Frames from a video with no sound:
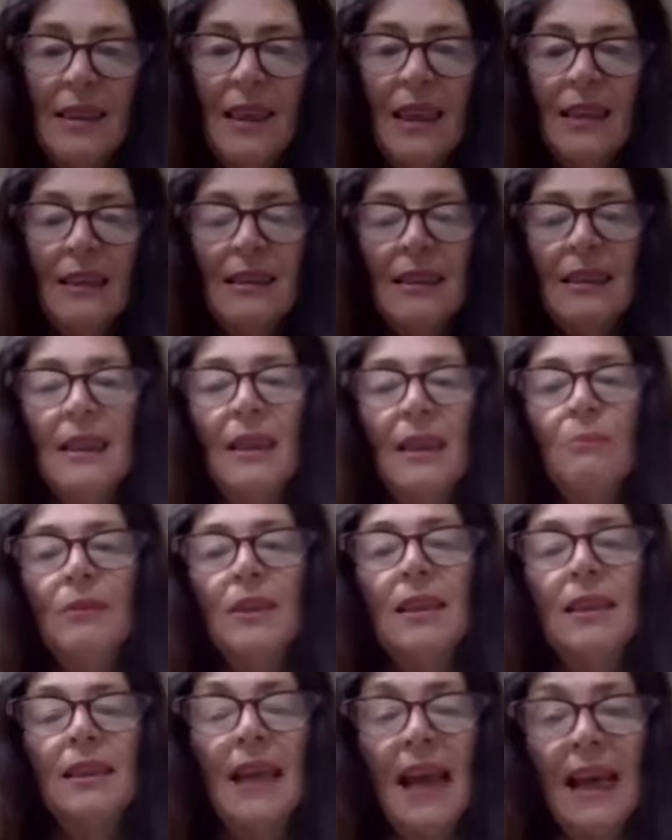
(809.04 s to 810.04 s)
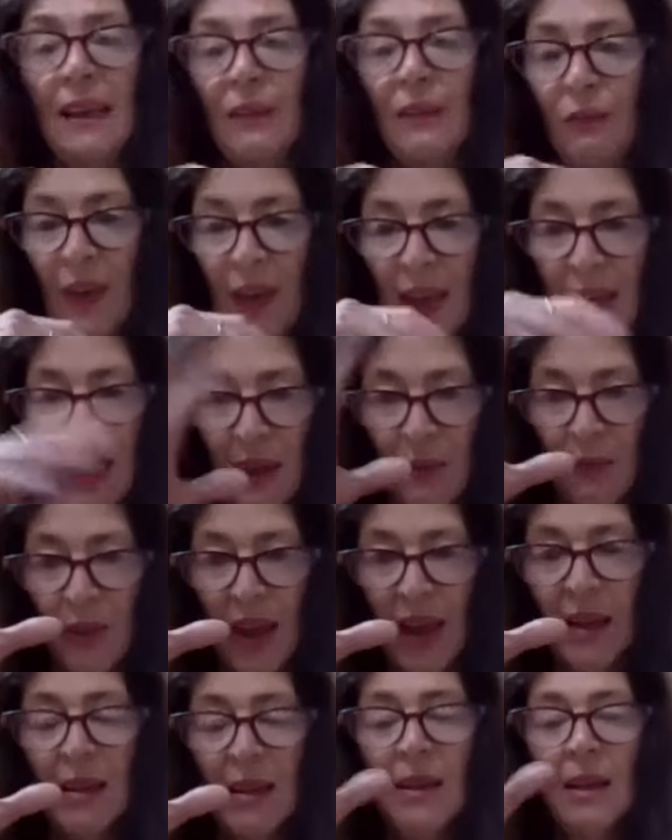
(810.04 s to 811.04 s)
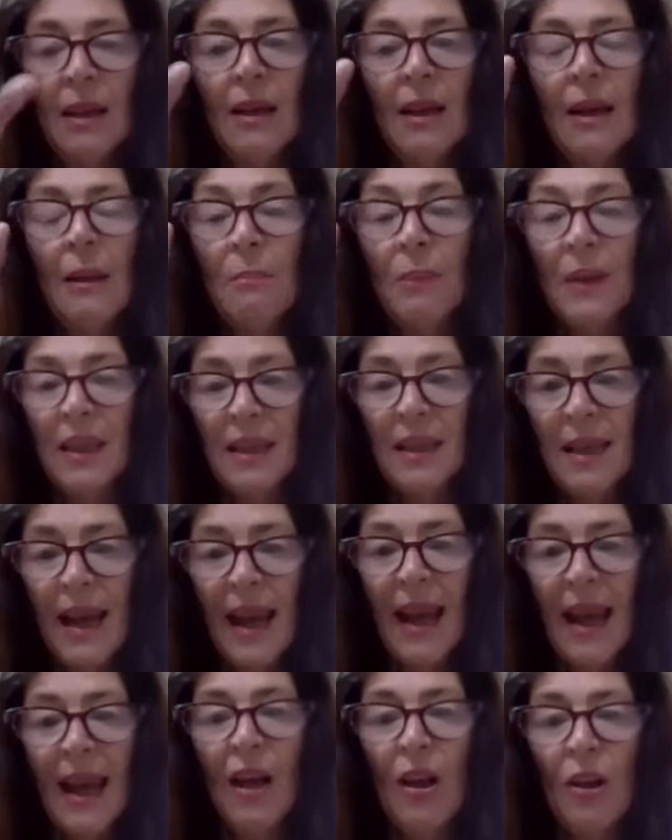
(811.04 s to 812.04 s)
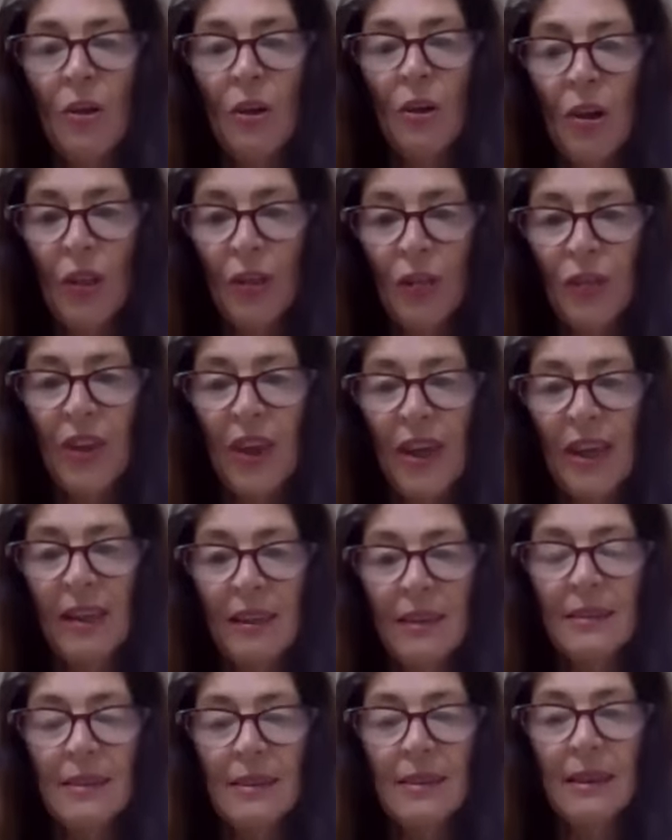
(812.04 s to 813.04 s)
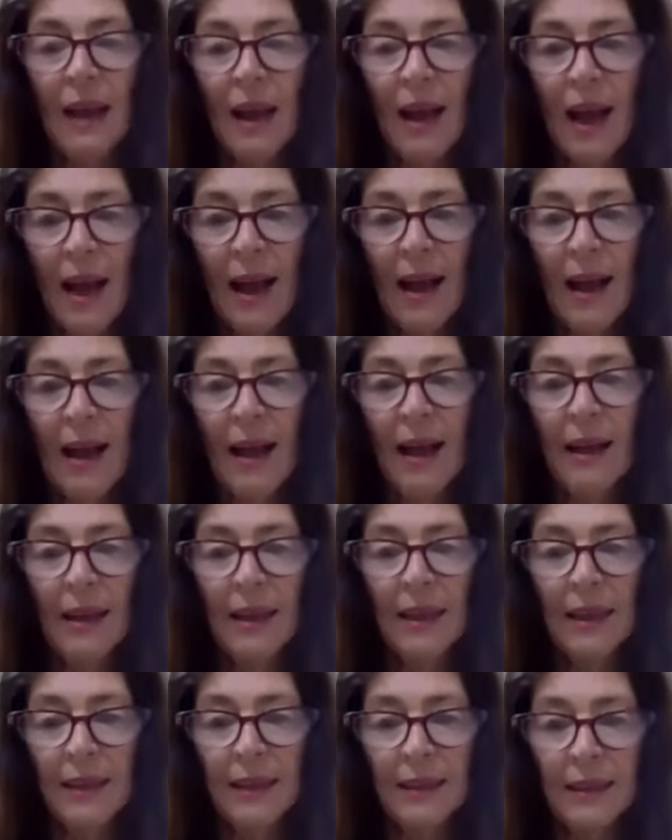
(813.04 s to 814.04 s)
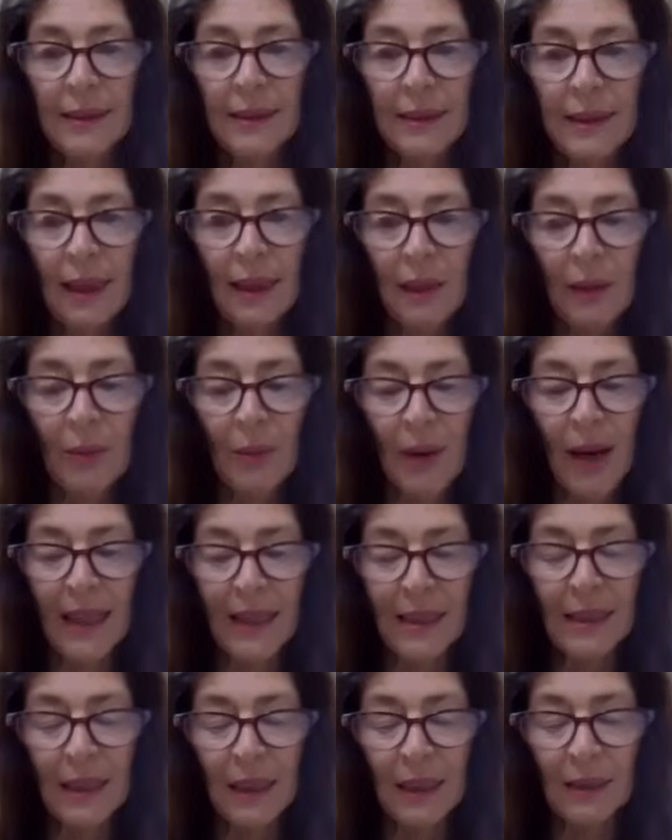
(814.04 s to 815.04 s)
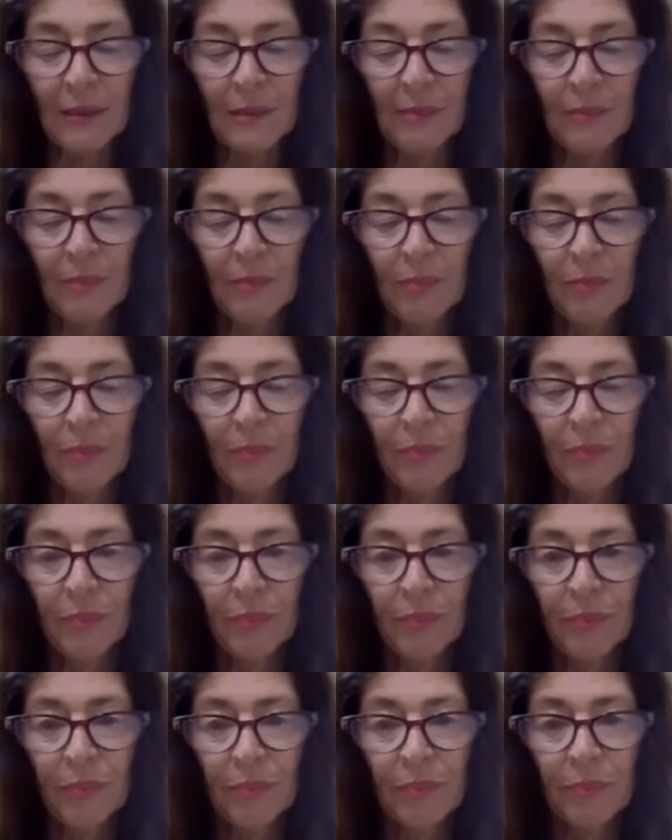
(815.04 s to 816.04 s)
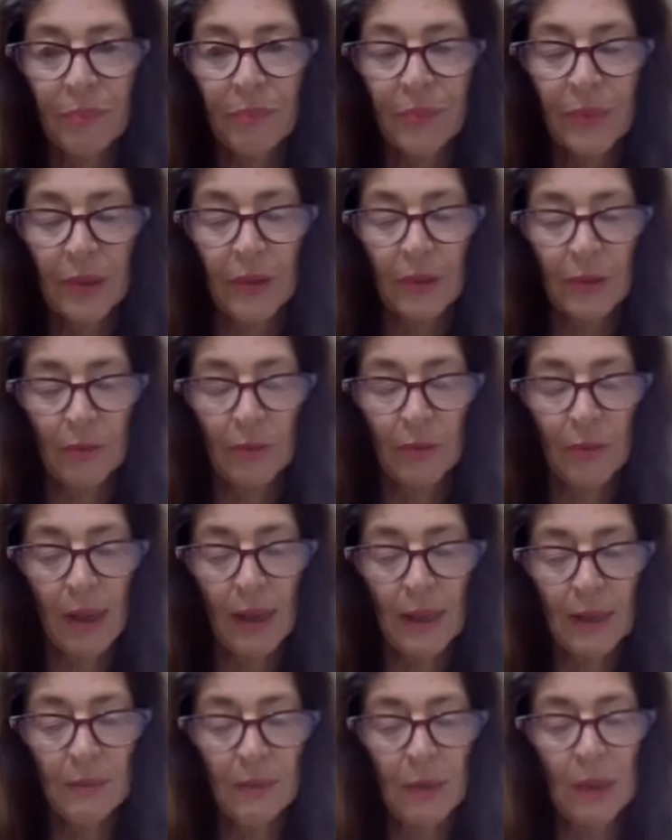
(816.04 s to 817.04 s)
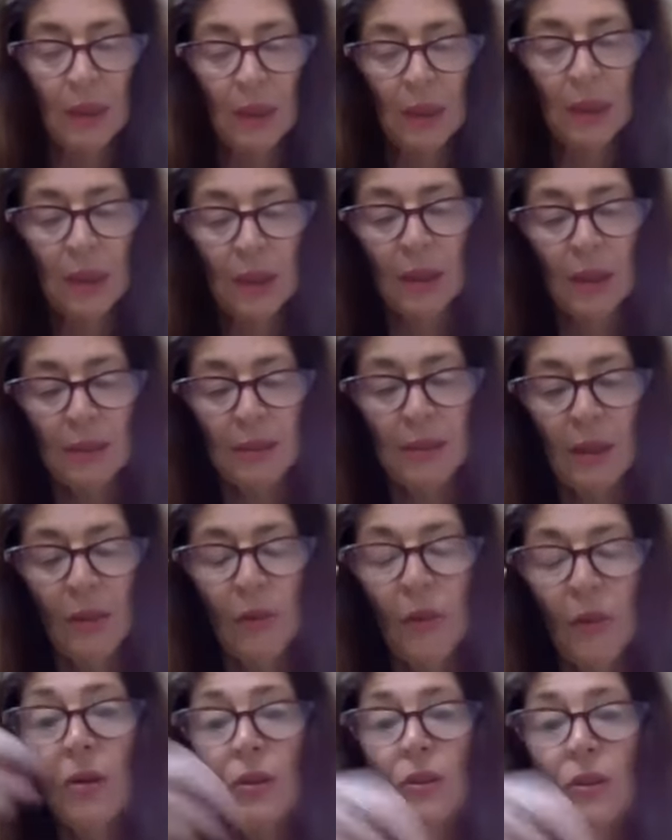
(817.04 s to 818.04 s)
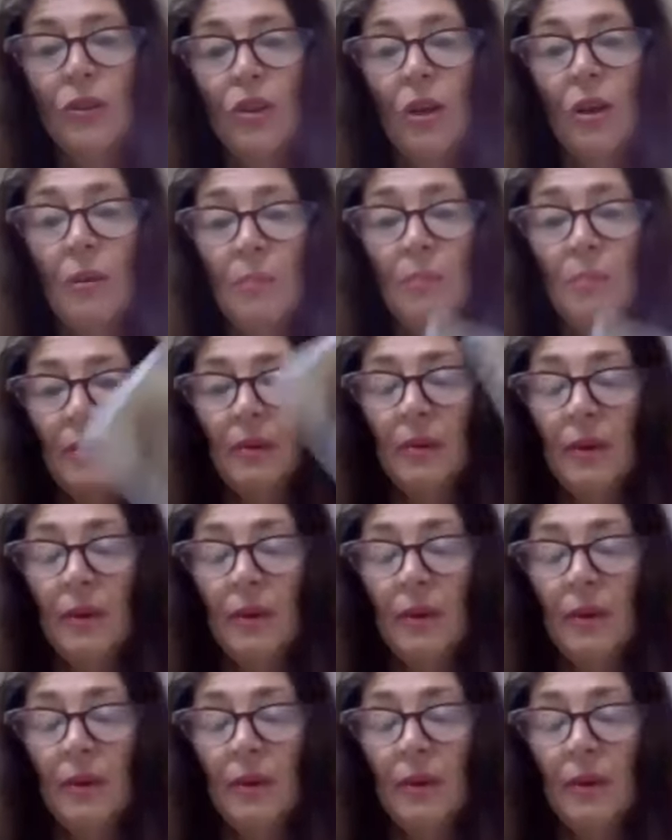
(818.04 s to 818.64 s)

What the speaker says: things seem to take forever. But now things are accelerating, right? So on top,